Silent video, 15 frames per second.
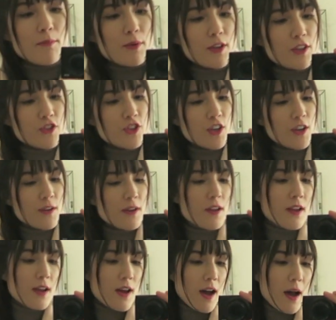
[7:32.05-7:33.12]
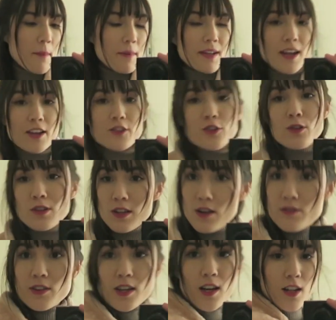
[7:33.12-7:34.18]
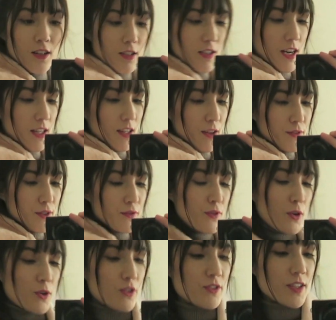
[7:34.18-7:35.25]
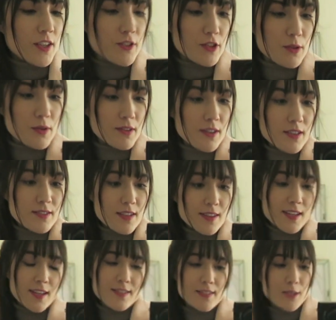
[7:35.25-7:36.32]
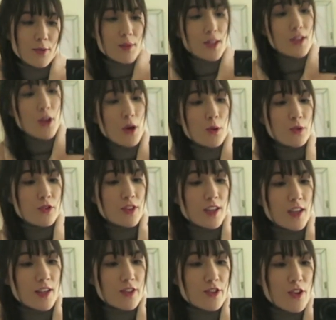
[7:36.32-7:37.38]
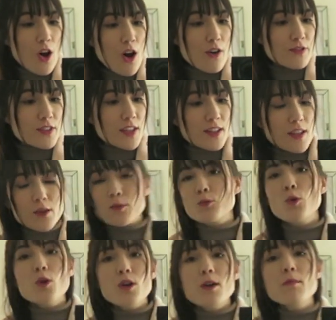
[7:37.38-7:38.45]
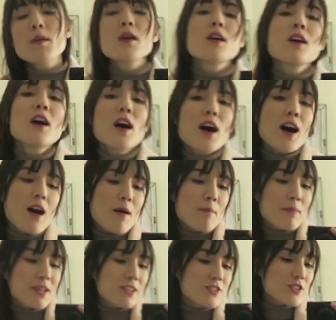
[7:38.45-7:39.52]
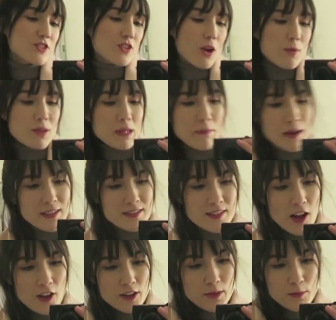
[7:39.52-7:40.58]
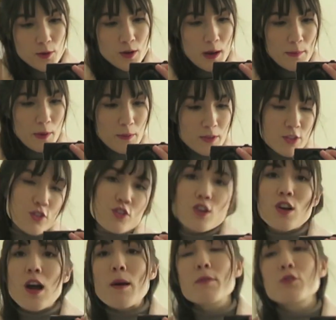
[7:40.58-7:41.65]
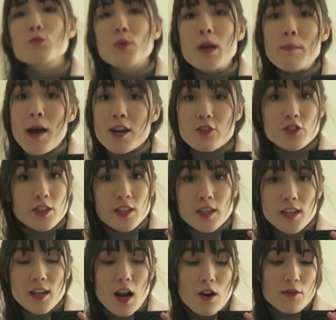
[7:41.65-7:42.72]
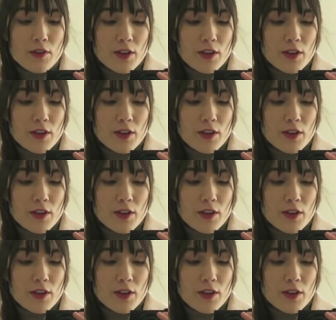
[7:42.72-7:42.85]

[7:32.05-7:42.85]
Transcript: I'm pretty sure. And I do love the color. I love the photos that I took with this. I think it's like really cozy and soft and like warm. But it's just not really my style anymore. I'm not really sure how much wear I'm actually gonna get out of